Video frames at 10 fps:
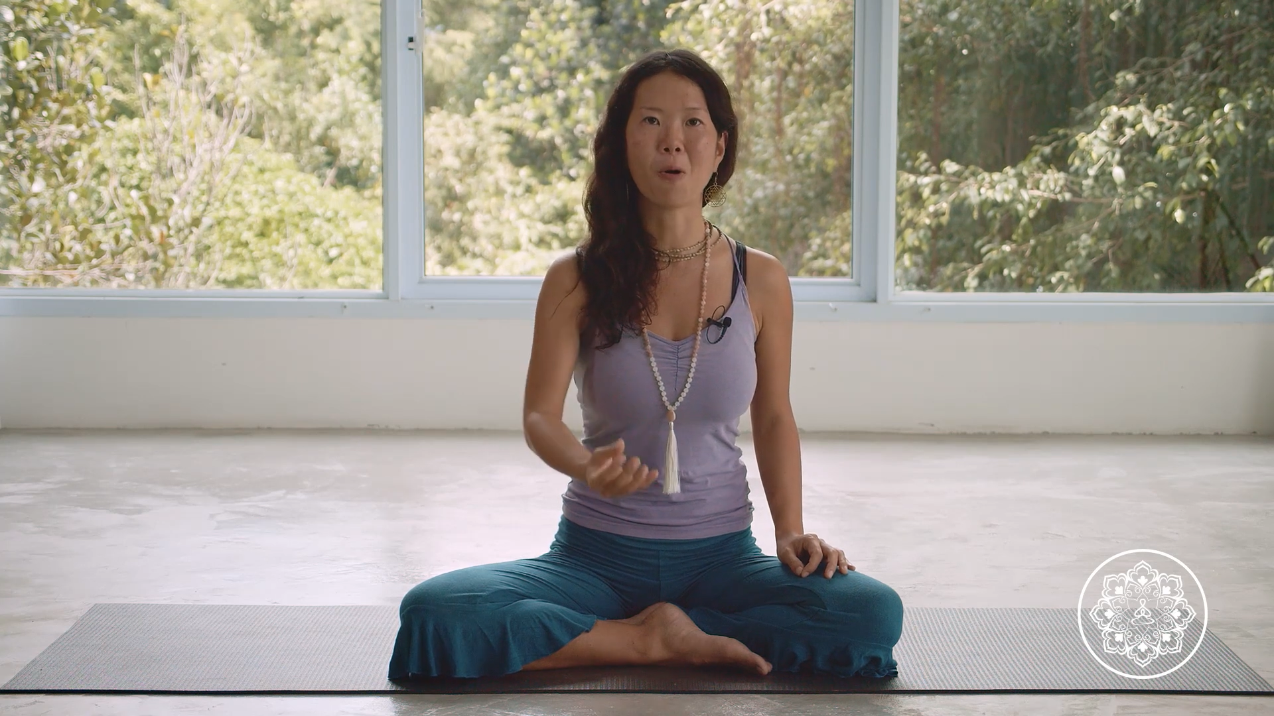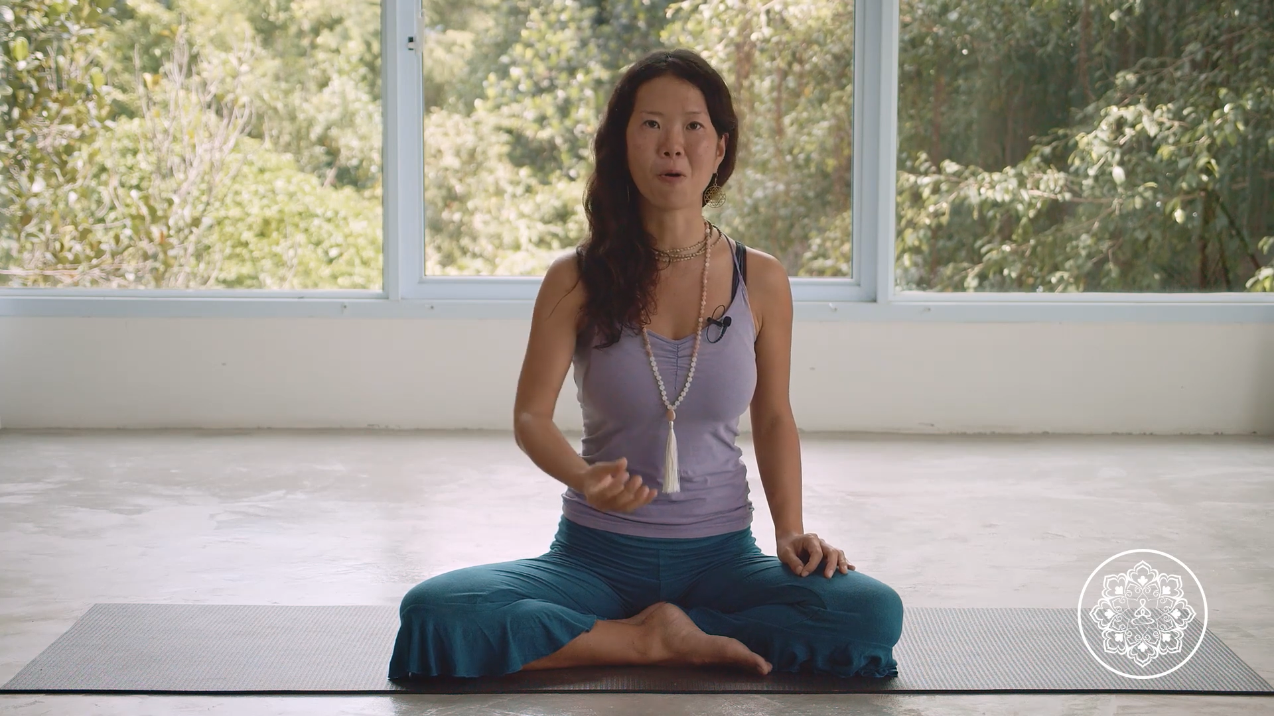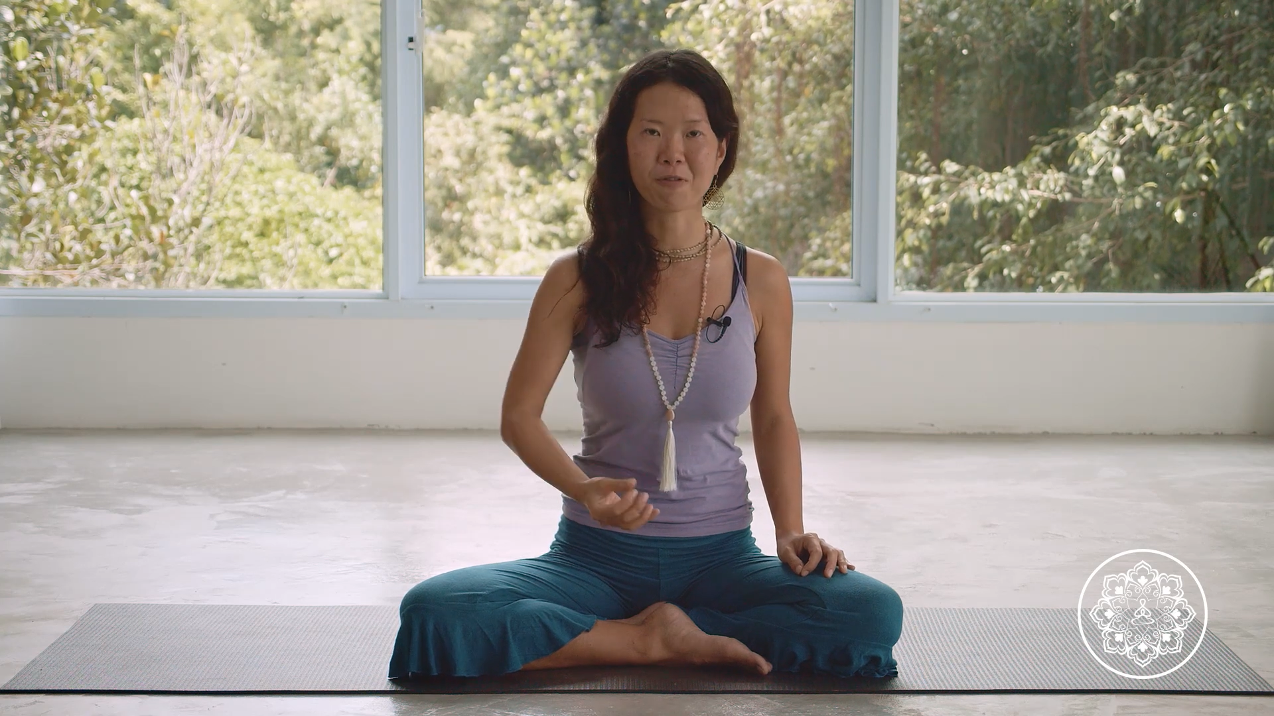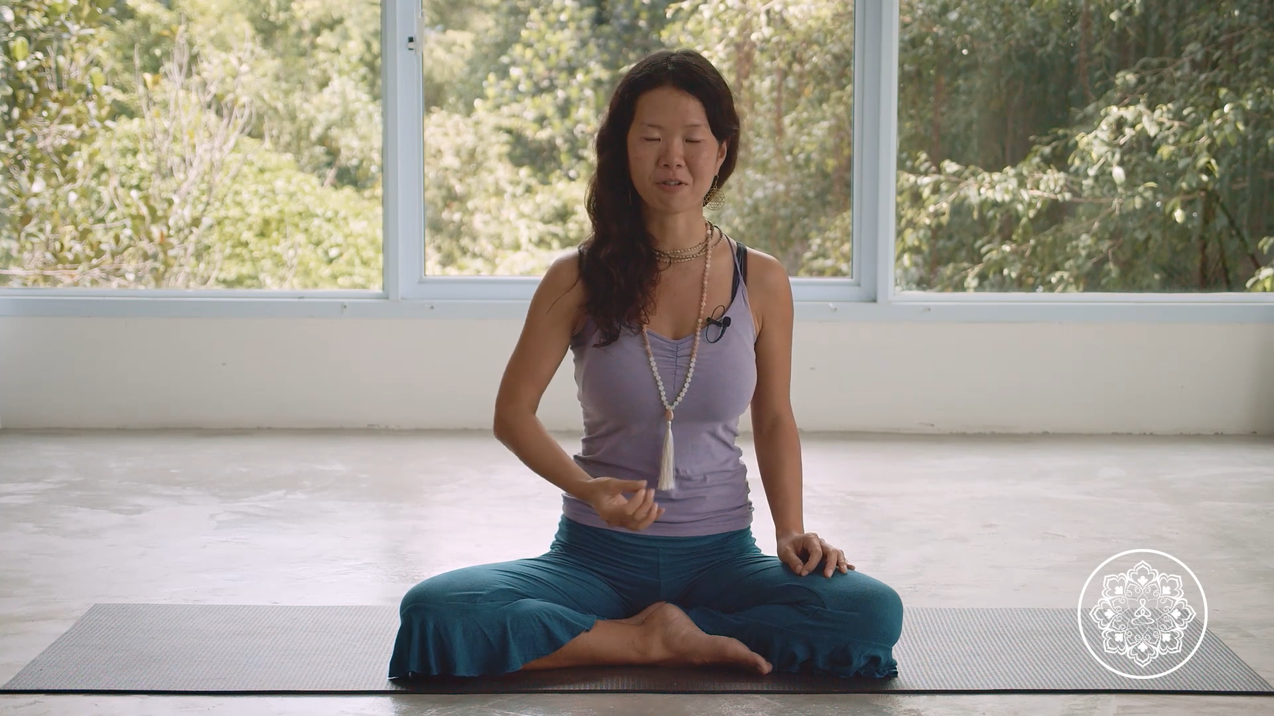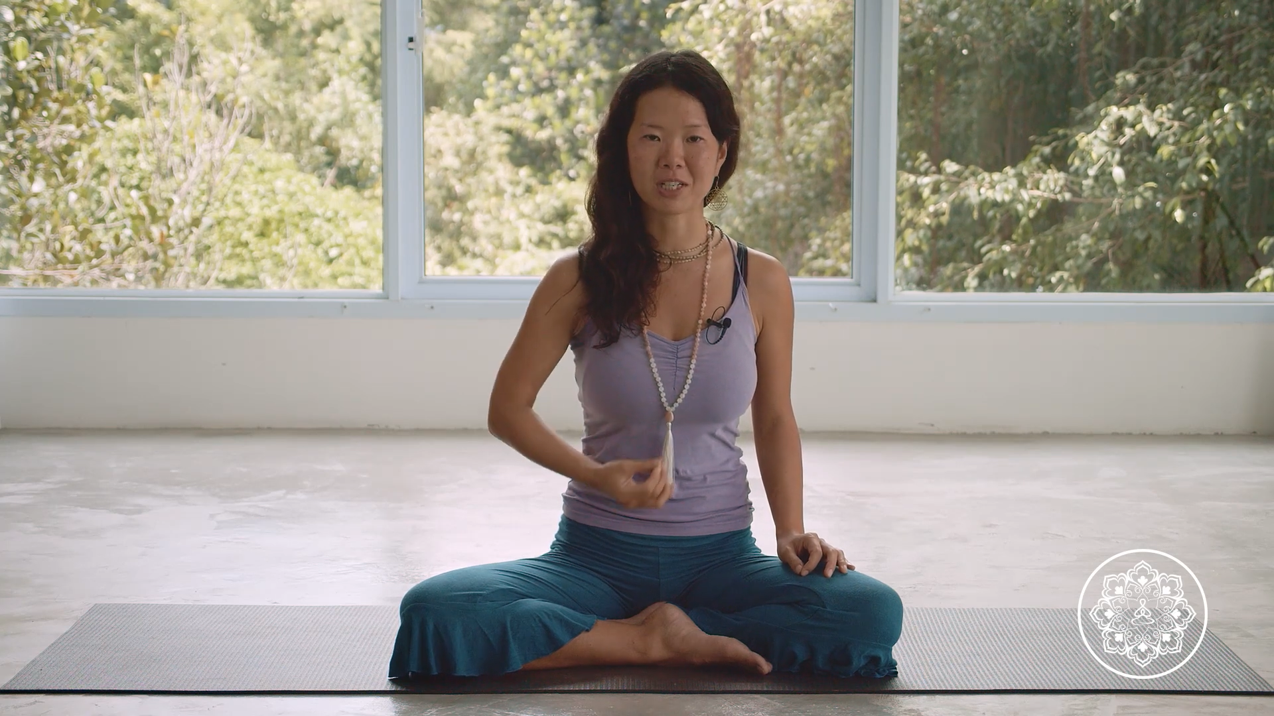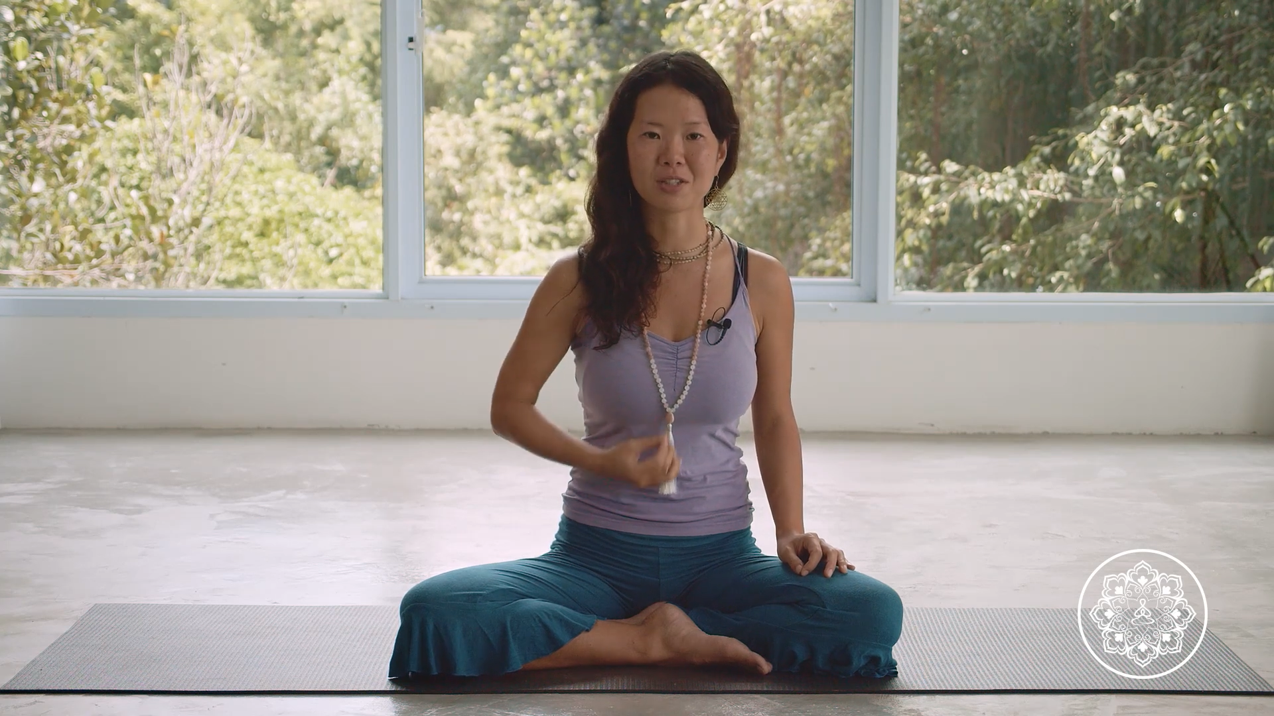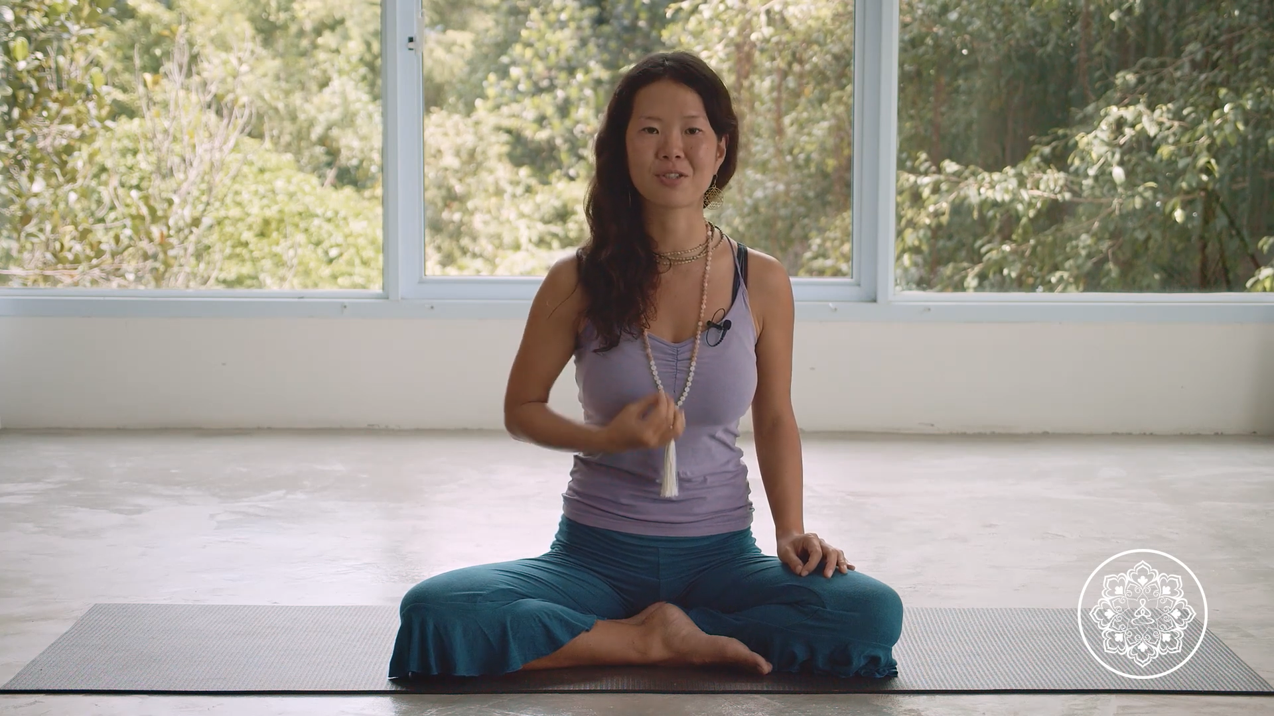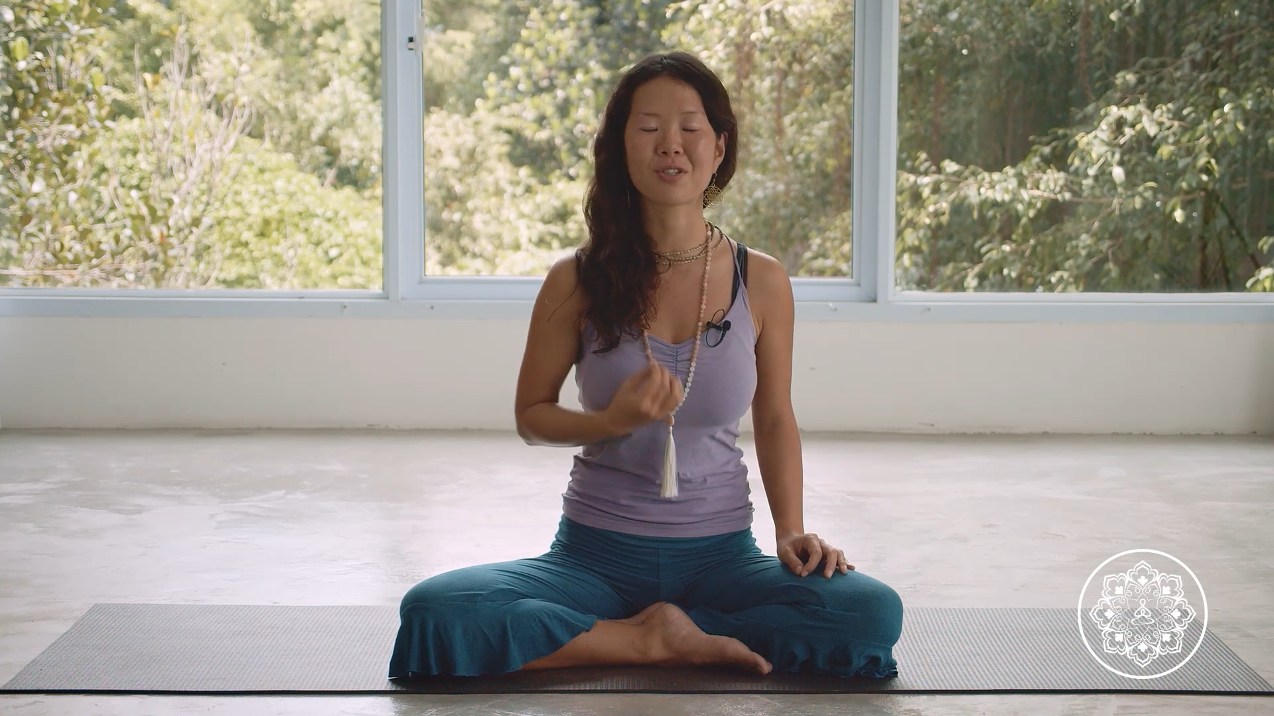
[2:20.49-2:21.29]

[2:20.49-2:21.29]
offering